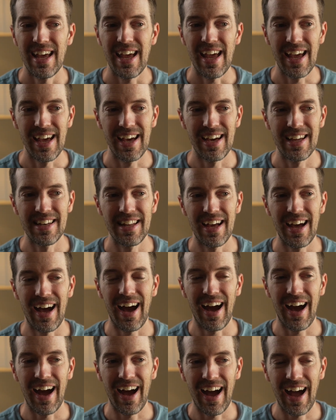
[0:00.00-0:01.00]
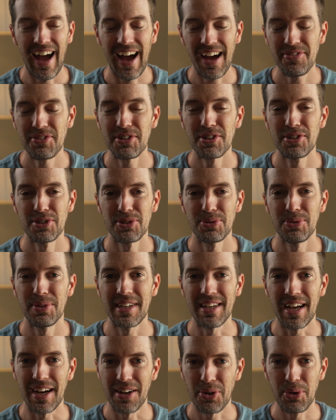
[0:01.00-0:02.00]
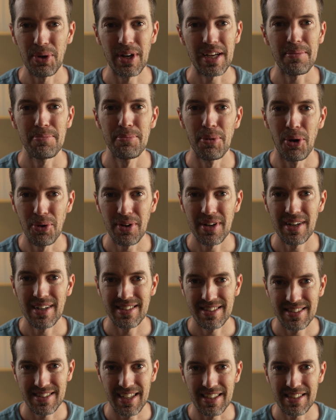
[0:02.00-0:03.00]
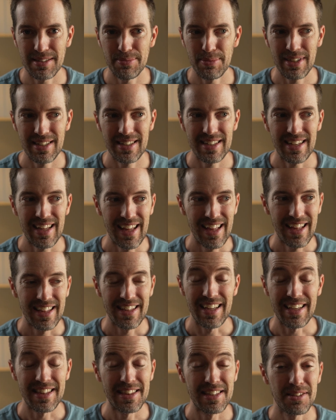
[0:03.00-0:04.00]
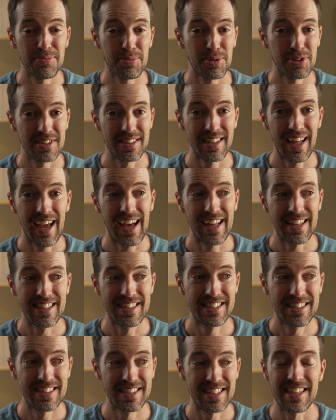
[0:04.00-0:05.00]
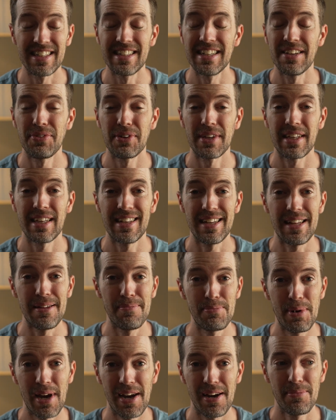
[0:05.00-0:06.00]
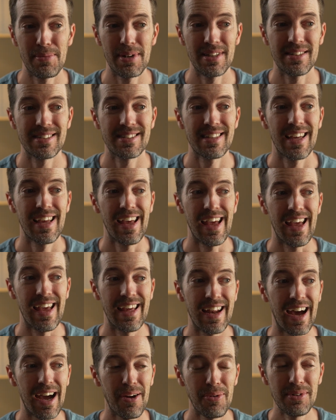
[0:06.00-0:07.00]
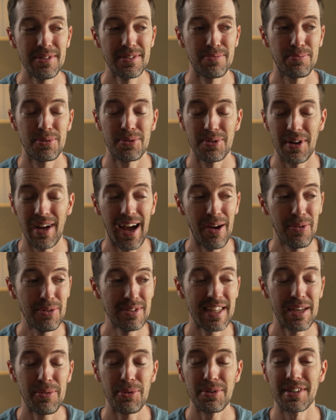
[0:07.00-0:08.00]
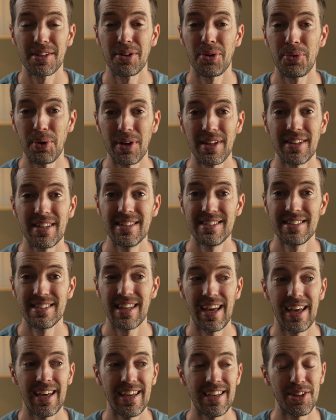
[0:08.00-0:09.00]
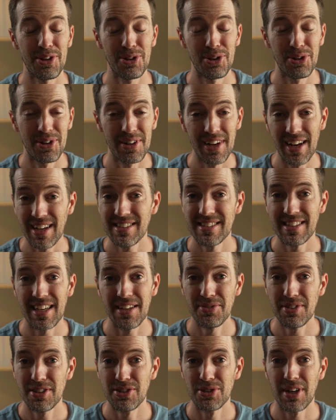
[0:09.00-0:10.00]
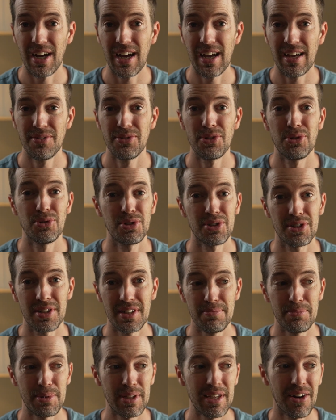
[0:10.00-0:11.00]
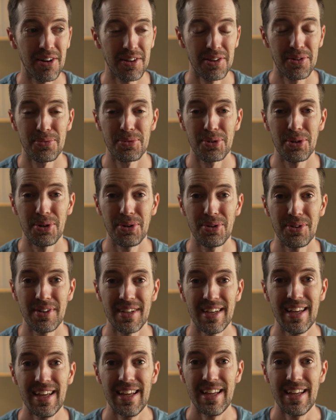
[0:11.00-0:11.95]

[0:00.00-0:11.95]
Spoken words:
And after doing a quick MoCA assessment, like this person had significant impairments, and I was able to quickly say, you're not safe to drive, you shouldn't be on the road.